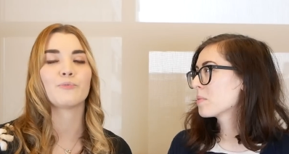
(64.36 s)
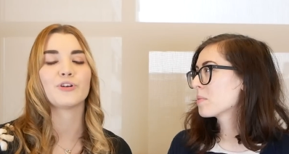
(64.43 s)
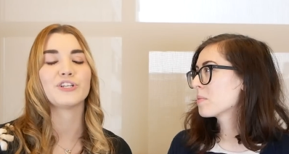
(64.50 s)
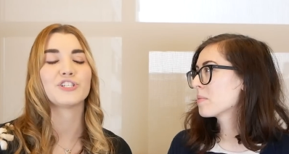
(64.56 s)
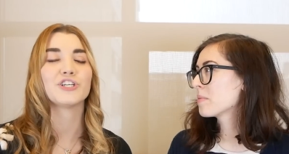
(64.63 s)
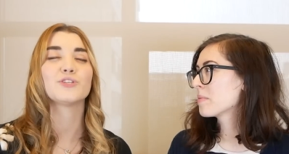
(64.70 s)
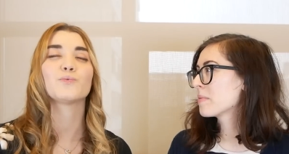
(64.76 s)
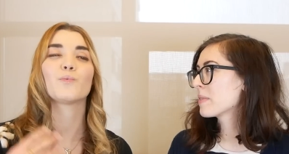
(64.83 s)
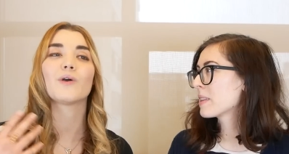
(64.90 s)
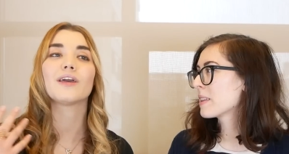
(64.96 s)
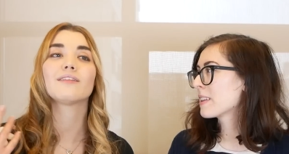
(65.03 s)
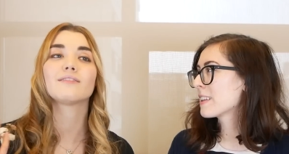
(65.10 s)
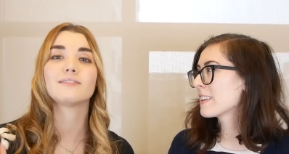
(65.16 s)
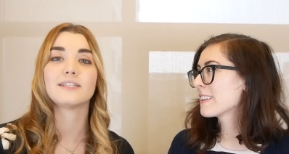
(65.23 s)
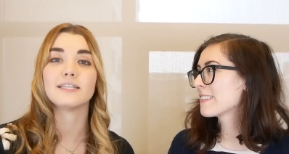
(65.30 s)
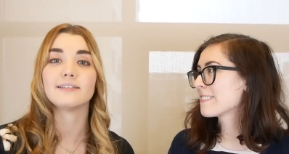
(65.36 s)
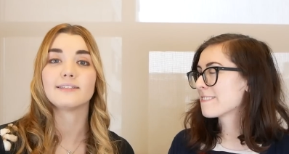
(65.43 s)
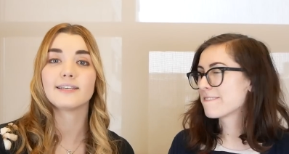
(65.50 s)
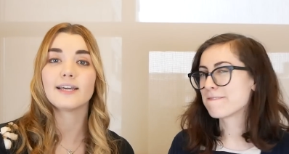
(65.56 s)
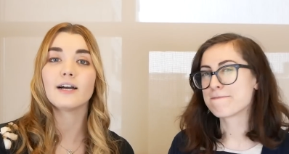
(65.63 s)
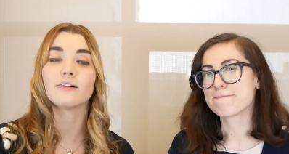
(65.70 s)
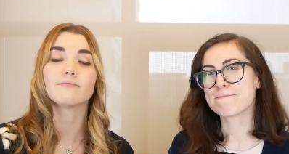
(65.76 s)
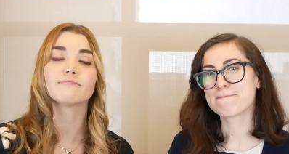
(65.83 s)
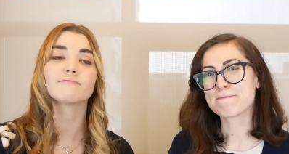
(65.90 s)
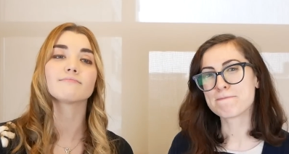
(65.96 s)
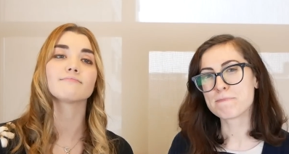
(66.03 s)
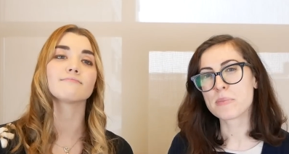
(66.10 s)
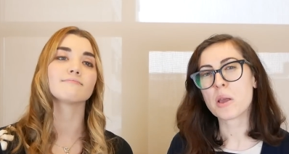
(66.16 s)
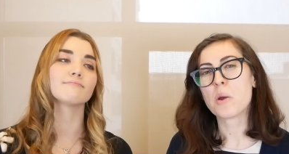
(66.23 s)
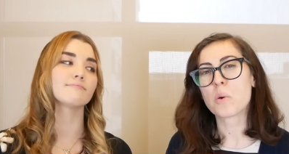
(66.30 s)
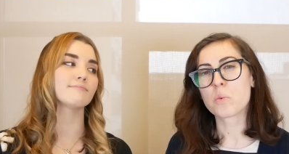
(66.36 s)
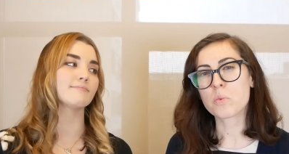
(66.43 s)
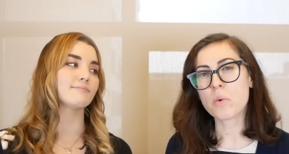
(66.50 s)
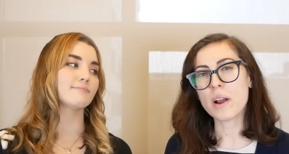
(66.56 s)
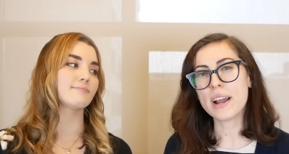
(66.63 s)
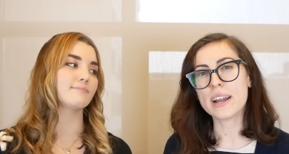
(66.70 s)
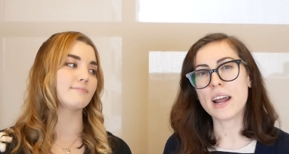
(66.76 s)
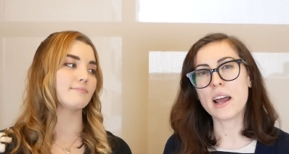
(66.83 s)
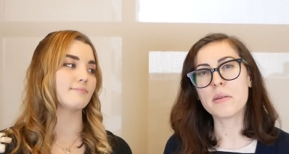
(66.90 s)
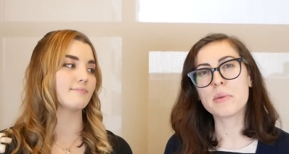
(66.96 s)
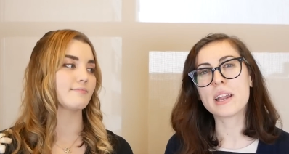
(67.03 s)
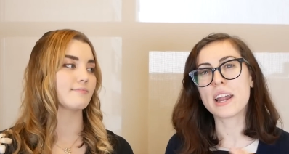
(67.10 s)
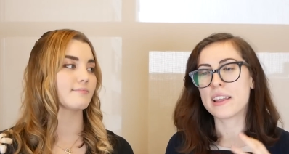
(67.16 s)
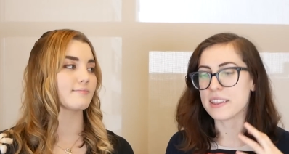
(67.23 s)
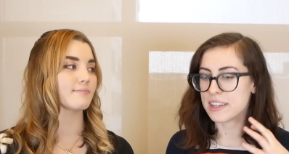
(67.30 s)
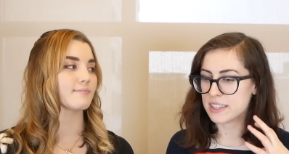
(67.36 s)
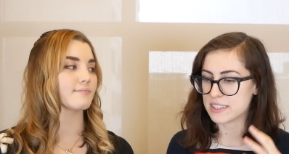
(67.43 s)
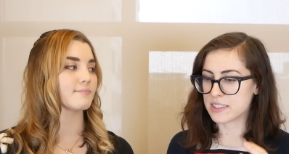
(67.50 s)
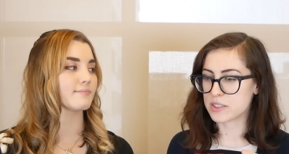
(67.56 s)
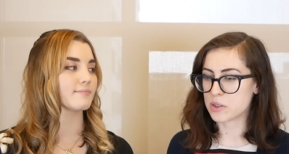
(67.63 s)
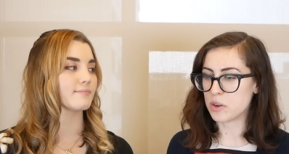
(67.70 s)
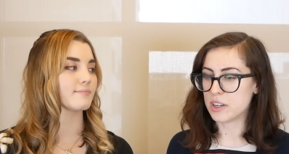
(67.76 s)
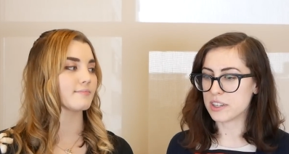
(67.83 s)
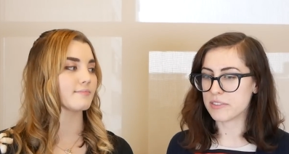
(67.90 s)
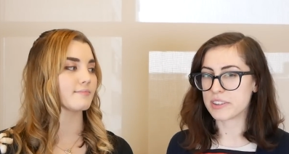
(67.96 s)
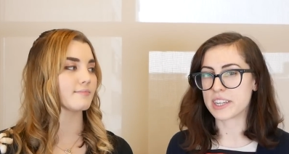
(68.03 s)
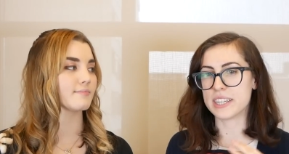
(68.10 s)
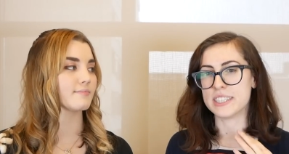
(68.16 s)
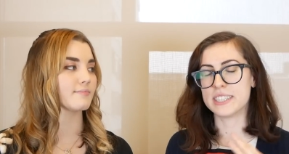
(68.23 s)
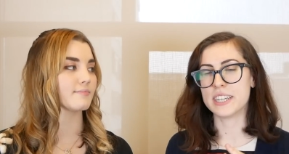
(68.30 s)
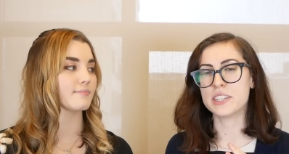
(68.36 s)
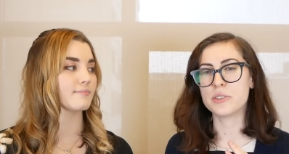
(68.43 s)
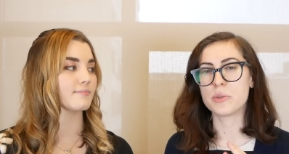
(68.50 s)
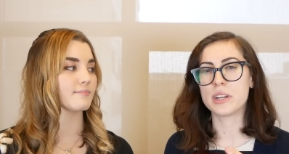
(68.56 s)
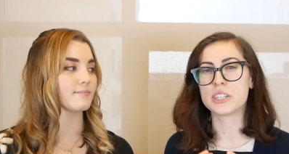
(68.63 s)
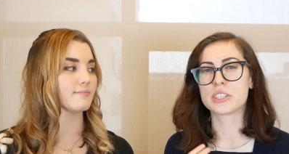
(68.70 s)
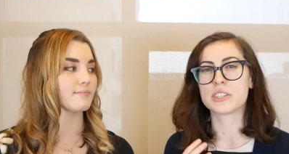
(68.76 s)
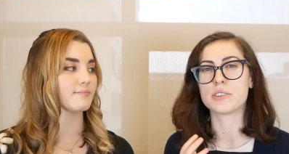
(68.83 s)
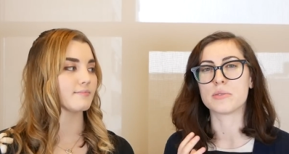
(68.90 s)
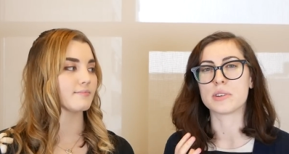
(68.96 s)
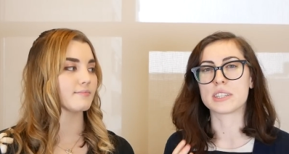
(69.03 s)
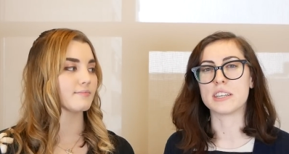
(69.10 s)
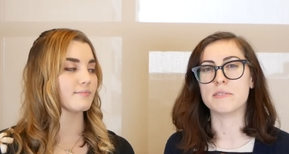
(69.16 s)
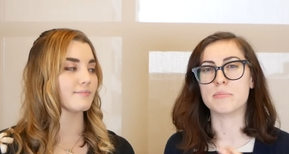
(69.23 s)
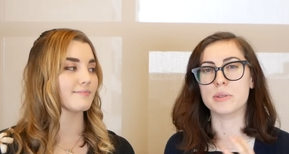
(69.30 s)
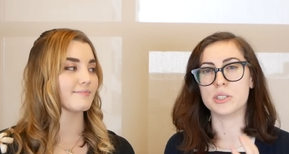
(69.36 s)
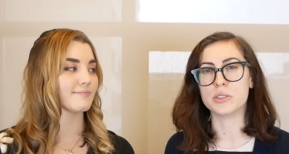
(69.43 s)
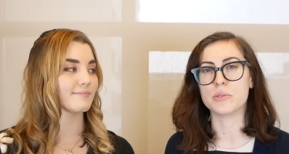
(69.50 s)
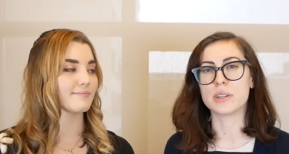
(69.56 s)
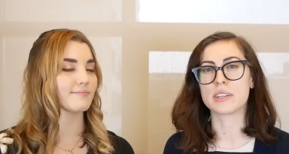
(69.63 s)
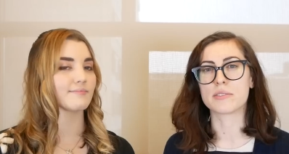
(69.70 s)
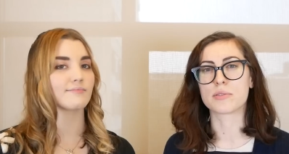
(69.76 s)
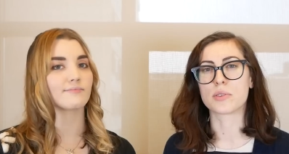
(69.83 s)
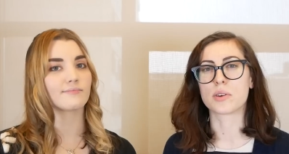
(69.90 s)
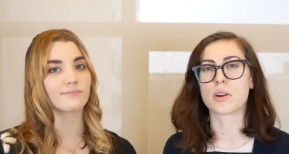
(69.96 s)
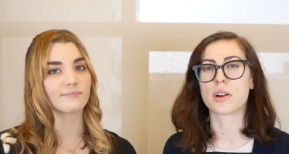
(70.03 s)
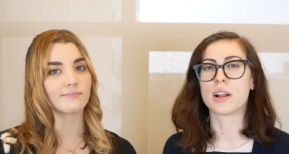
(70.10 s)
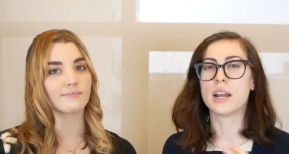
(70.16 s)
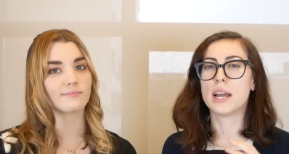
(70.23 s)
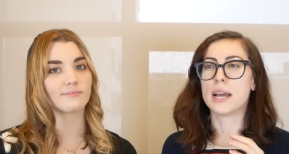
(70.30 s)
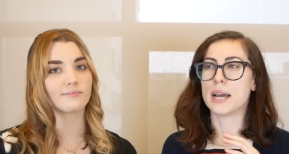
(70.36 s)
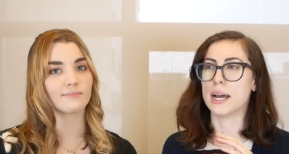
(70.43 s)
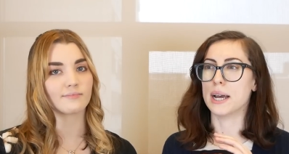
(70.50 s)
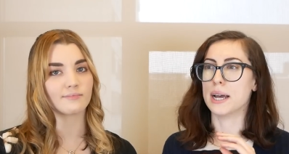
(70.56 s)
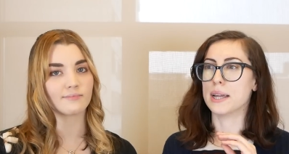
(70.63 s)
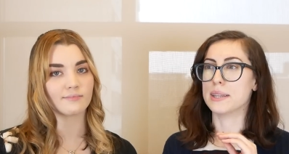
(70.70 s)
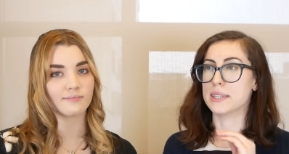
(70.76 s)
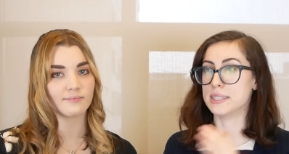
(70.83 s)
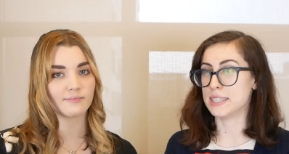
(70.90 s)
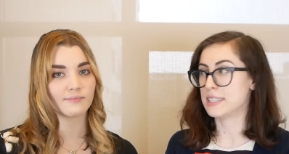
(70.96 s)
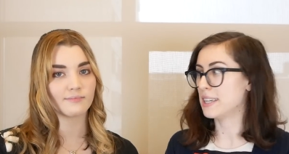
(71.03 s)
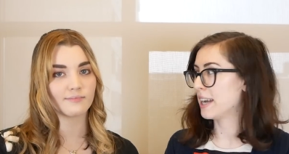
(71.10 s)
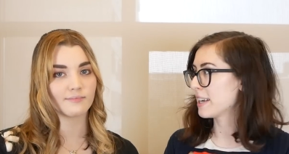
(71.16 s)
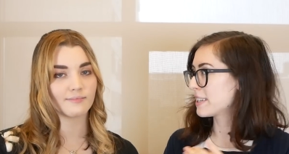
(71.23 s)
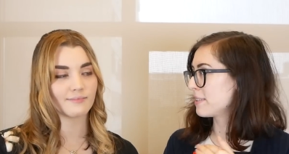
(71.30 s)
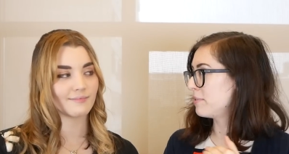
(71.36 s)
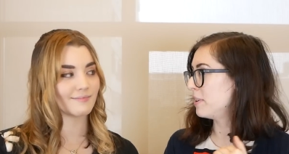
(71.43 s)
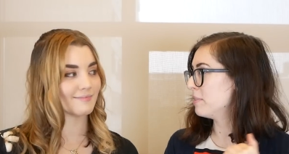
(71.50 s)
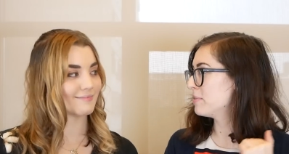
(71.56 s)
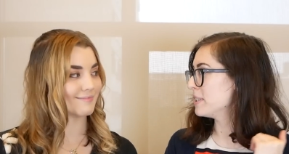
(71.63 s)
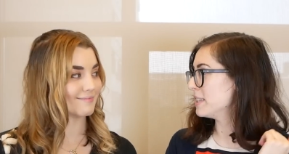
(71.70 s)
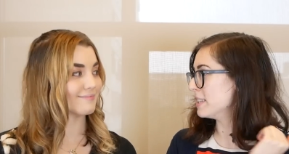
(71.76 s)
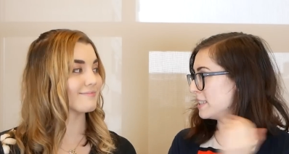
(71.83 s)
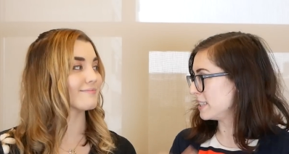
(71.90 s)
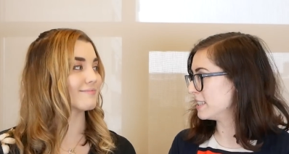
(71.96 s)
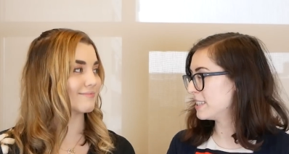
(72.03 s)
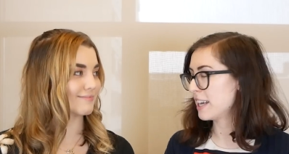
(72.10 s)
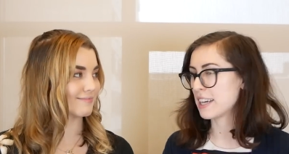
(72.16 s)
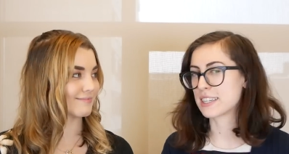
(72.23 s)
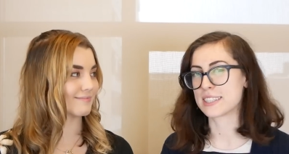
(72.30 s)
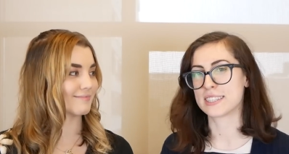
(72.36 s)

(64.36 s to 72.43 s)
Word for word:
Speaker 1: breaches with TCL.
Speaker 2: Right, I mean, and this is kind of a continuation of what they've been doing for the DTEC 50, the DTEC